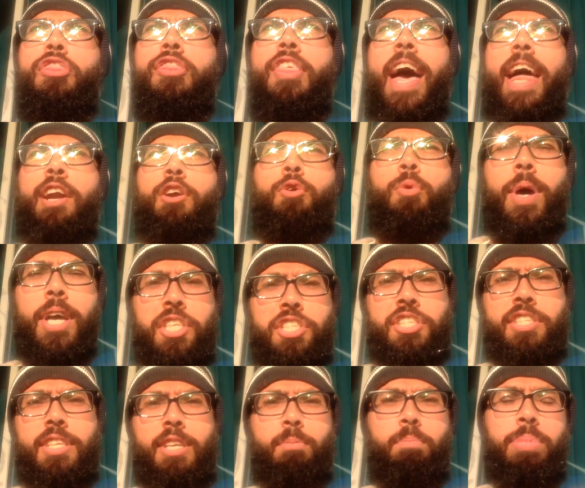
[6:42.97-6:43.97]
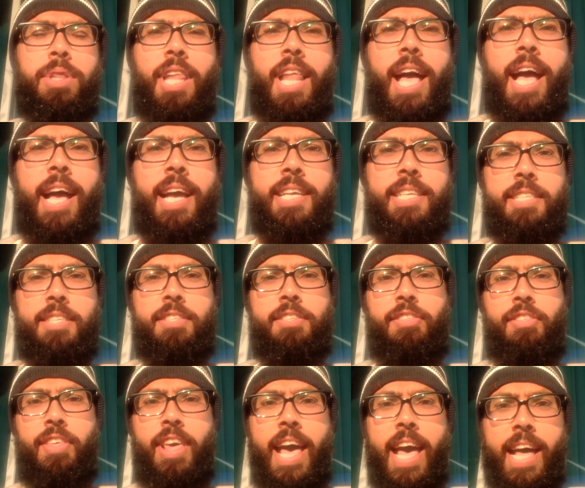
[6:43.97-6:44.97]
That question implies
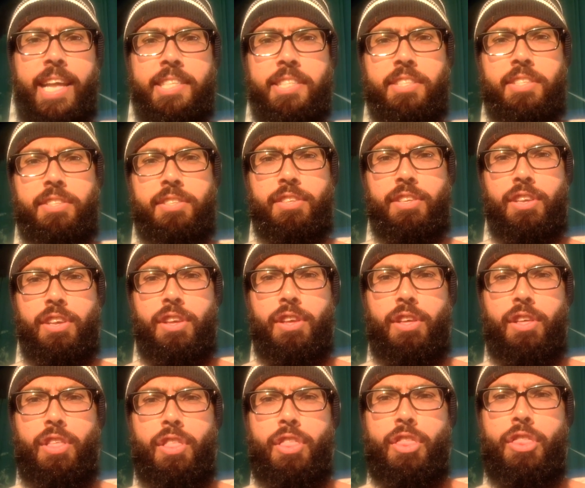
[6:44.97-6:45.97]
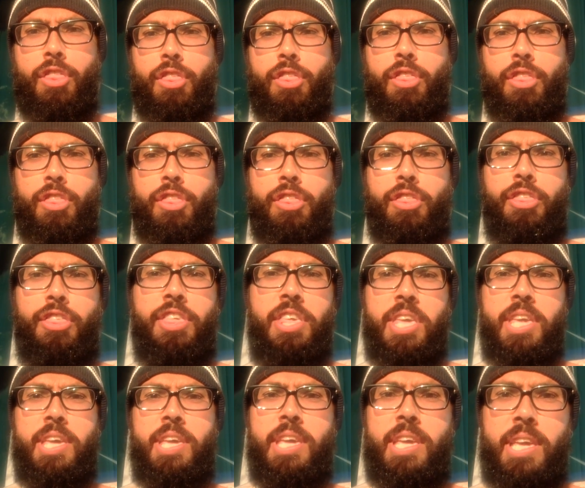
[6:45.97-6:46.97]
that
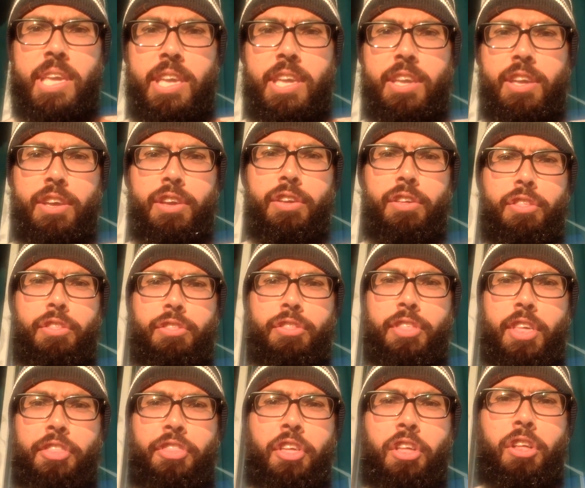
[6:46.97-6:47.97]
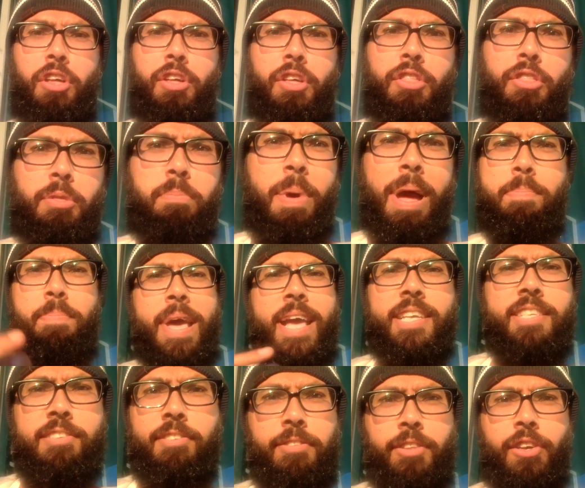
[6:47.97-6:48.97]
my
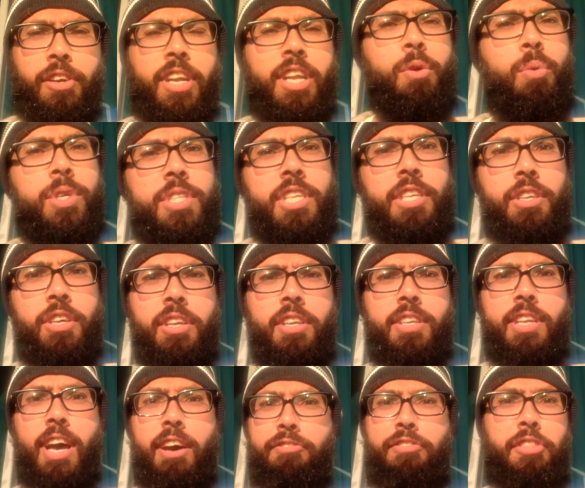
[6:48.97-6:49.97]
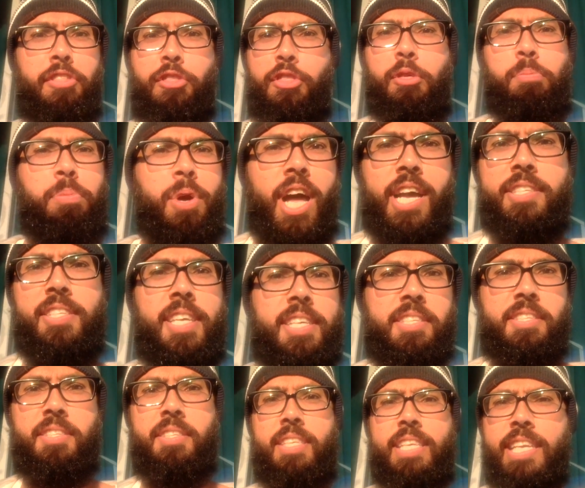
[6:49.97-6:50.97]
pace of learning wasn't good enough and that the
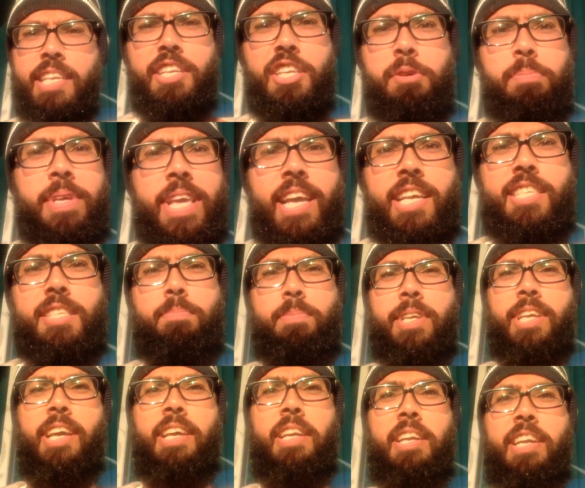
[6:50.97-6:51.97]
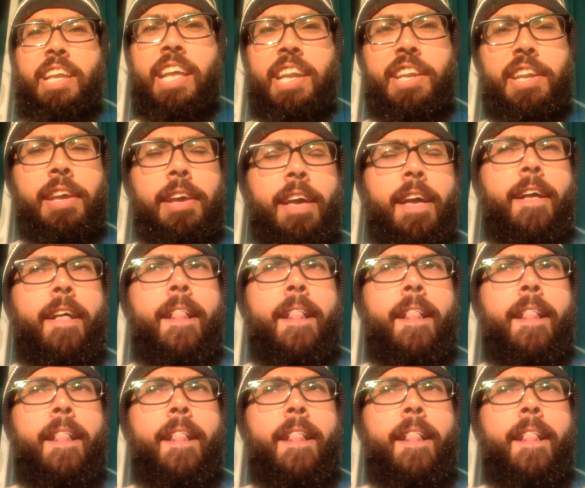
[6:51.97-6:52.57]
process needed to be expedited, and